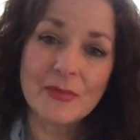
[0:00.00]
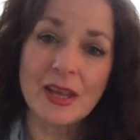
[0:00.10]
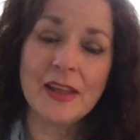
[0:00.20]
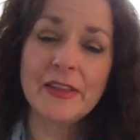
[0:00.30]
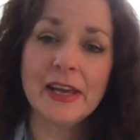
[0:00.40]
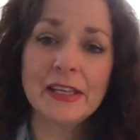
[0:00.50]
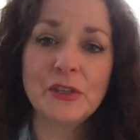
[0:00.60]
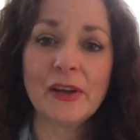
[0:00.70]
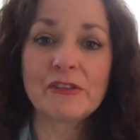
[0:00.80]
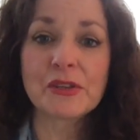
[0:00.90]
then you
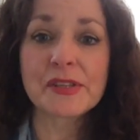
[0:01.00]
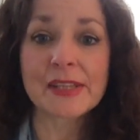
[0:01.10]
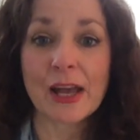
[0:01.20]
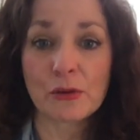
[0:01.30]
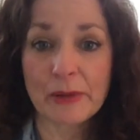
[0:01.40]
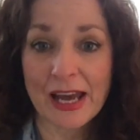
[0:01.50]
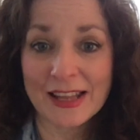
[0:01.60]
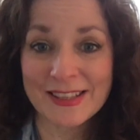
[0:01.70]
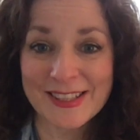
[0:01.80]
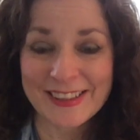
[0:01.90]
have your sound
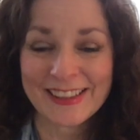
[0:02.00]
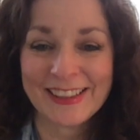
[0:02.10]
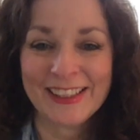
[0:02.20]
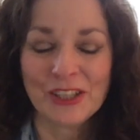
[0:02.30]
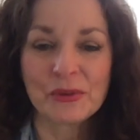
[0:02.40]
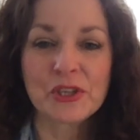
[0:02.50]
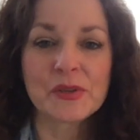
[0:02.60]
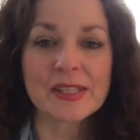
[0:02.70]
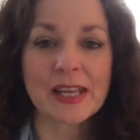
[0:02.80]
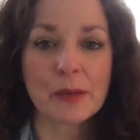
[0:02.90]
baths, which you
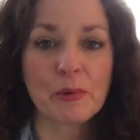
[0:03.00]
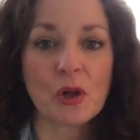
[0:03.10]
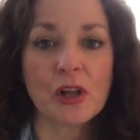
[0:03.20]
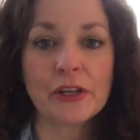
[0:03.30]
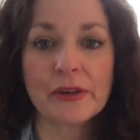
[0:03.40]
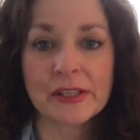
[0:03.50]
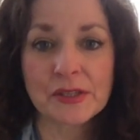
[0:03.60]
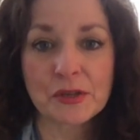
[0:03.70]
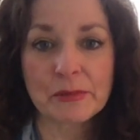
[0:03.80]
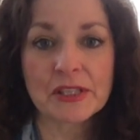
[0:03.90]
set up all your
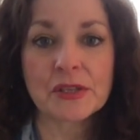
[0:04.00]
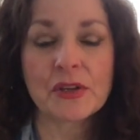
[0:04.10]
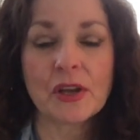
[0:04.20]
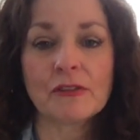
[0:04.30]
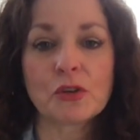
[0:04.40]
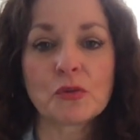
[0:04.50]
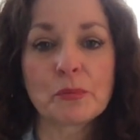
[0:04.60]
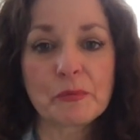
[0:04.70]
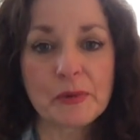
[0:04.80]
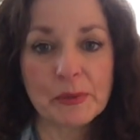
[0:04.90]
instruments and you have a group
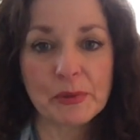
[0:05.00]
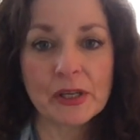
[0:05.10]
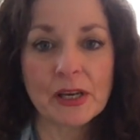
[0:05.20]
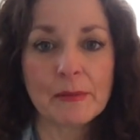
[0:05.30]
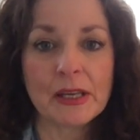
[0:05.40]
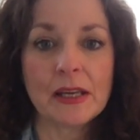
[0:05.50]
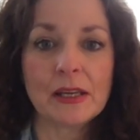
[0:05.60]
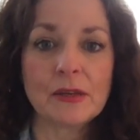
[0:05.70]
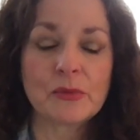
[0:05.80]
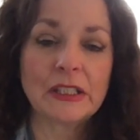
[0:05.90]
of people come in
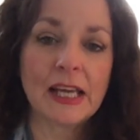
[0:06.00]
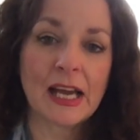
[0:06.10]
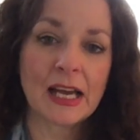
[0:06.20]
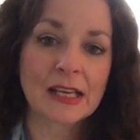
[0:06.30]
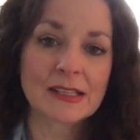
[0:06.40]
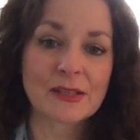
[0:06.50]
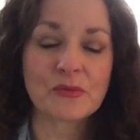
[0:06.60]
and relax and